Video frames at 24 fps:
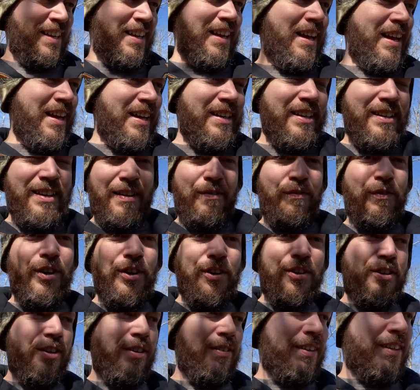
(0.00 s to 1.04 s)
And if
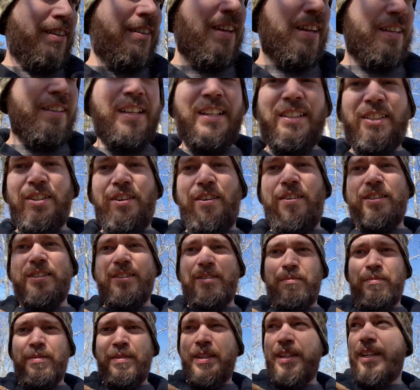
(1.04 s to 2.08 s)
you're doing that, that's
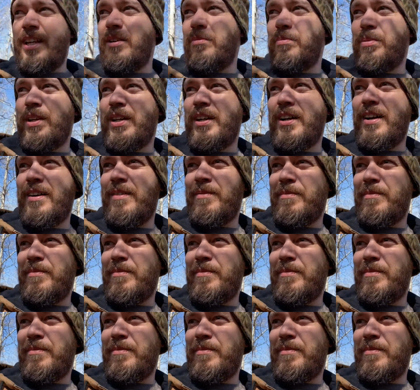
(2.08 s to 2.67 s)
awesome. Keep it up.